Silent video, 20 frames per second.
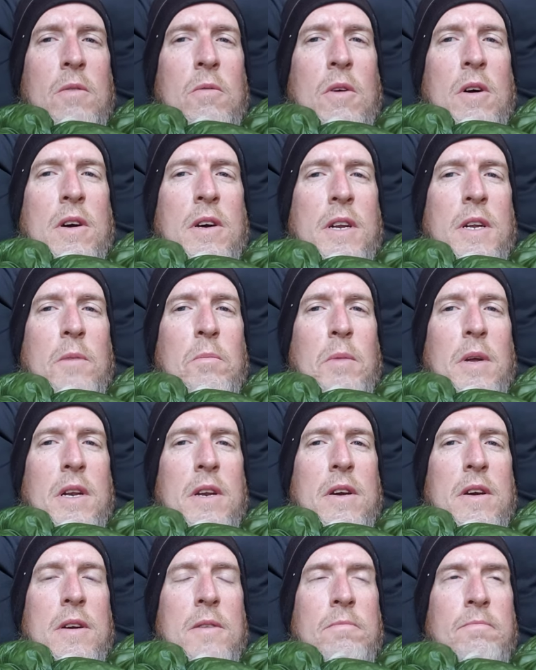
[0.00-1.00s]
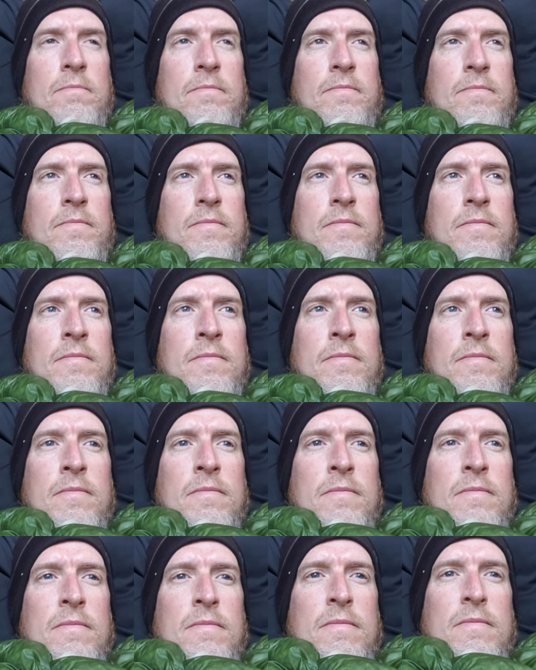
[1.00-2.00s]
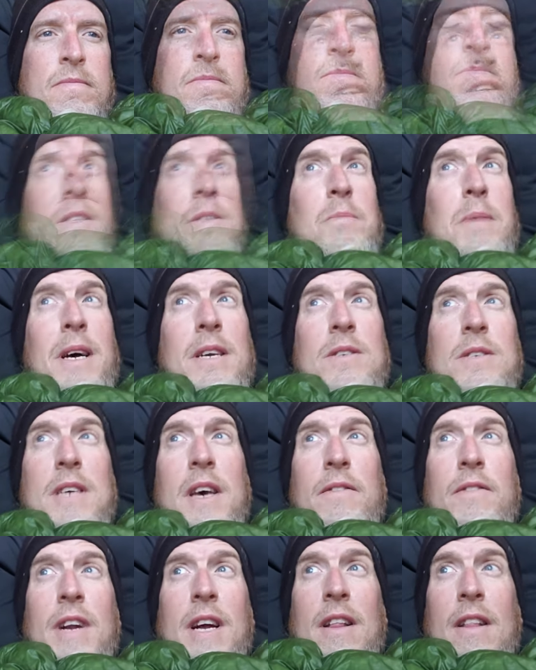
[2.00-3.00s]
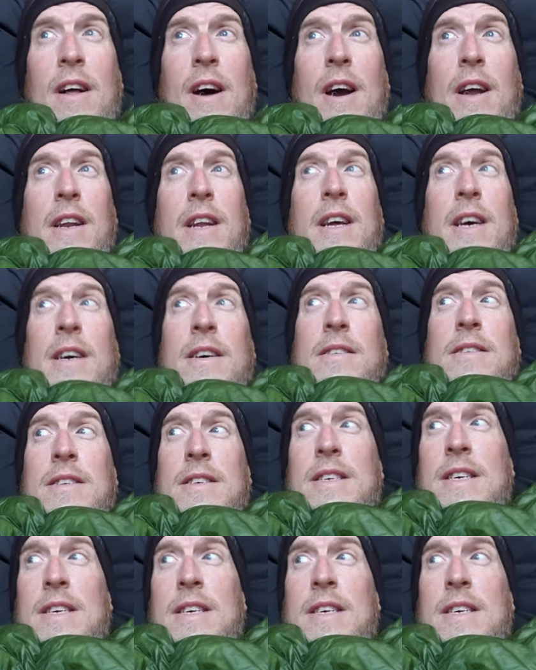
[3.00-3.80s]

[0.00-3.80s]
walking up in here. It's about seven o'clock now.